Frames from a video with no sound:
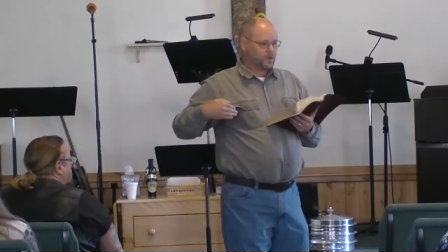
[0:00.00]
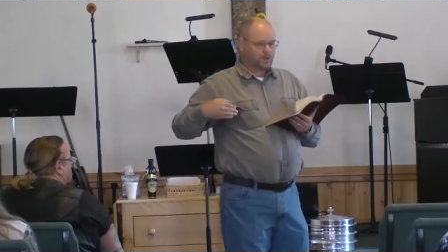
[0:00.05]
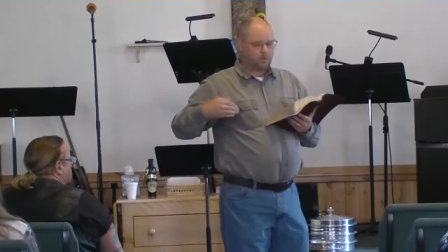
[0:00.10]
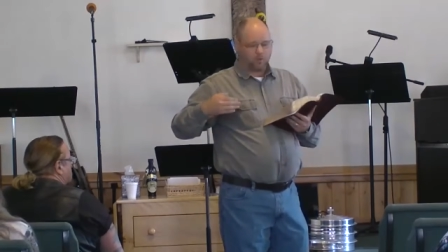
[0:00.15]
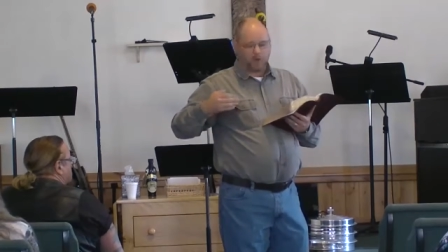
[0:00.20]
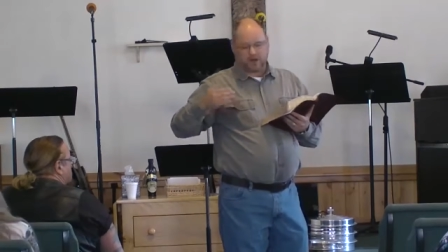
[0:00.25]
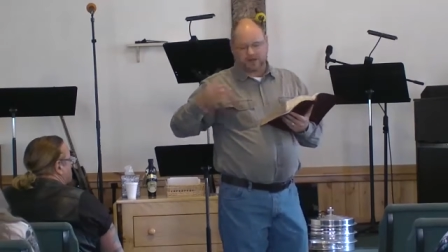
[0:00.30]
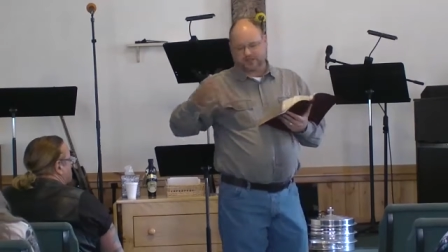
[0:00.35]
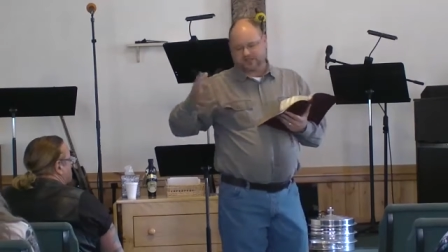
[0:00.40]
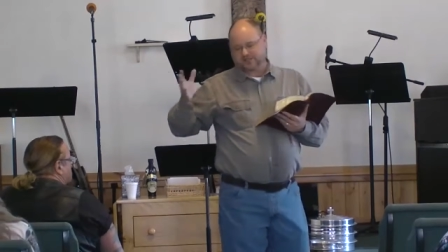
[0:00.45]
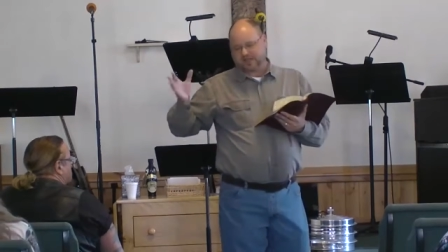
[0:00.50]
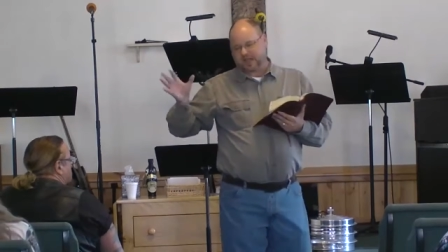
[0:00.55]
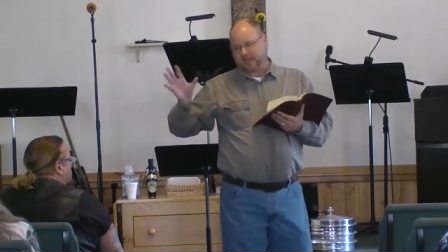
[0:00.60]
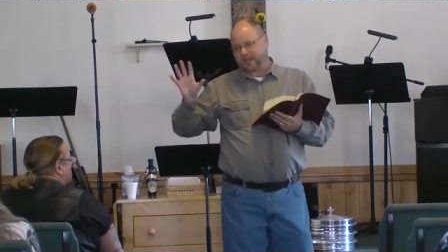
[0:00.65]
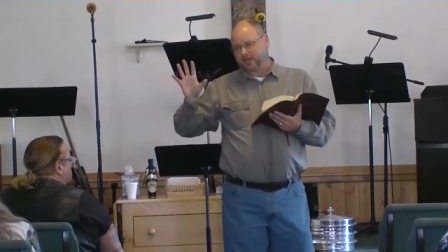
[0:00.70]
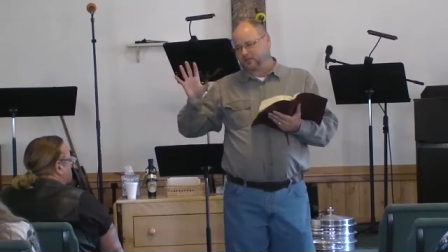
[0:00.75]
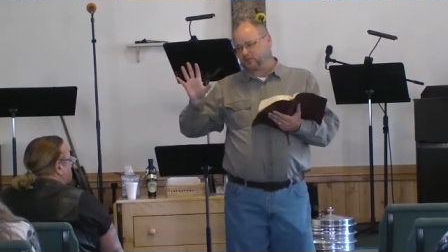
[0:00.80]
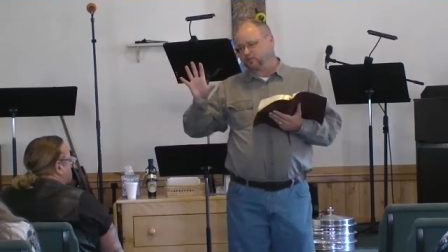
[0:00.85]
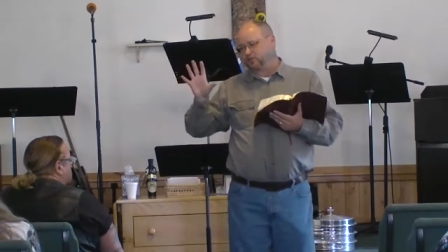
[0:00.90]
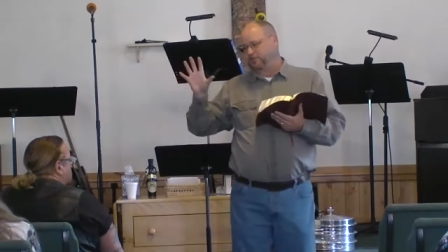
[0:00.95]
And what he's
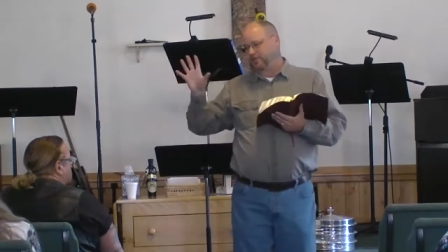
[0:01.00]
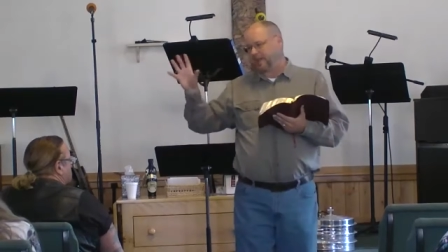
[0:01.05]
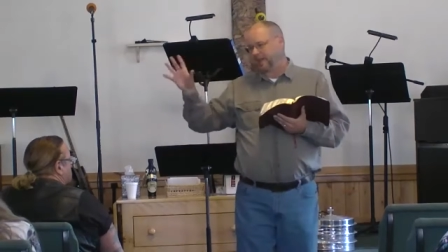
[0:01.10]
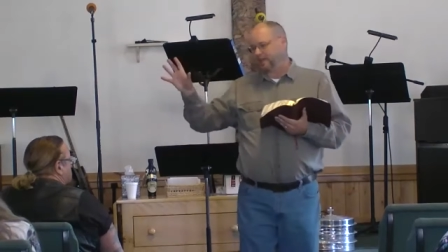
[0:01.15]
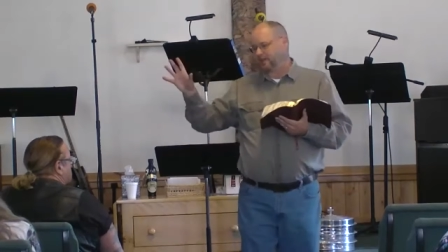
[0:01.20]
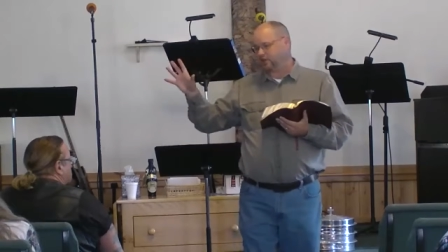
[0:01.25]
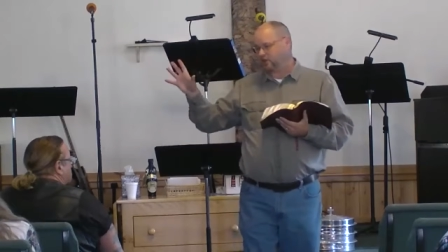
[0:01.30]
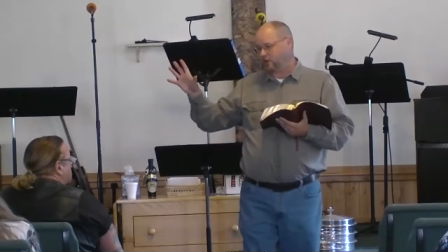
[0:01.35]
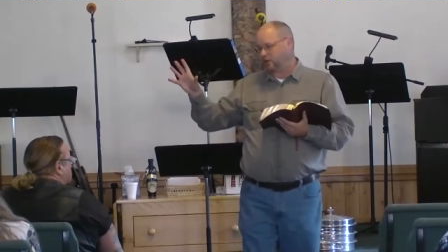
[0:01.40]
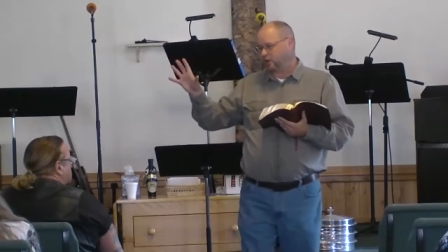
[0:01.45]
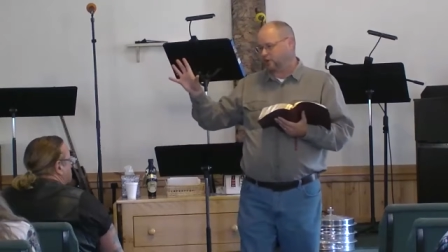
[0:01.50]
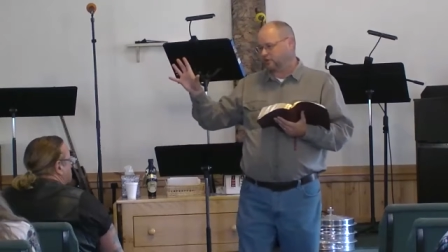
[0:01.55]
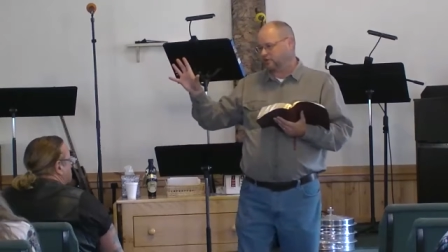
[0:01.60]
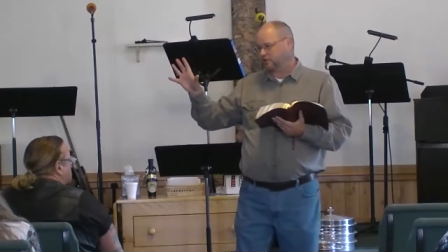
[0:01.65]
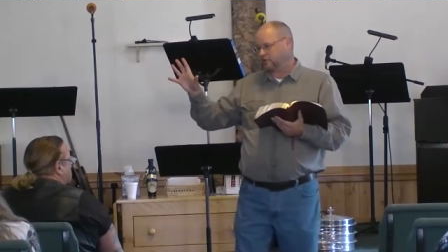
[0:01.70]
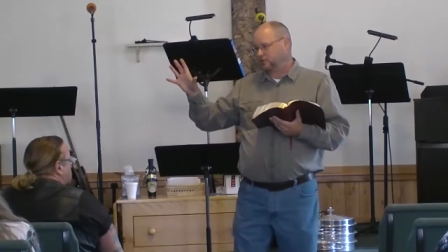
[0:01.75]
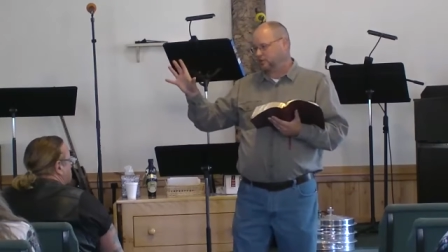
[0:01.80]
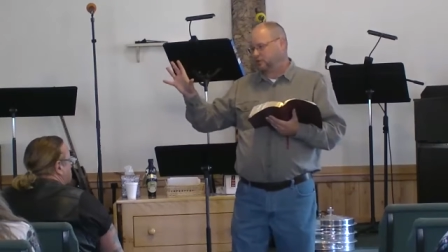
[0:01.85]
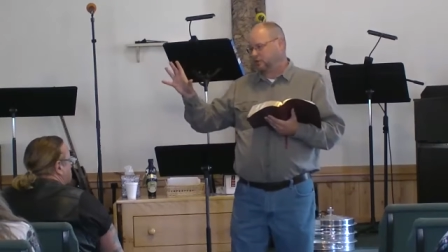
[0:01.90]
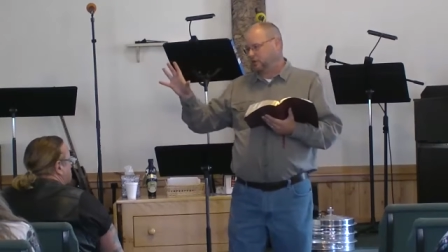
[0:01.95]
saying is you take
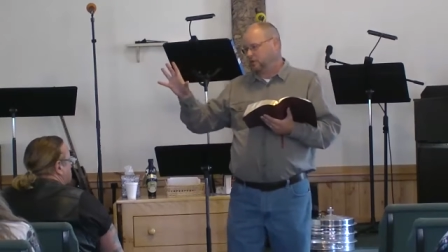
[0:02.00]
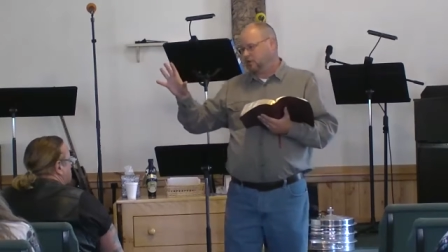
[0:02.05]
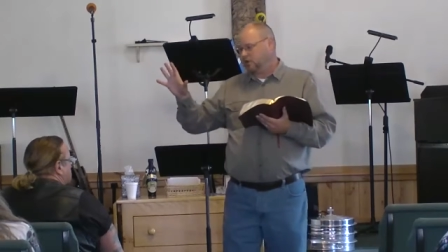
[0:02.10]
yours,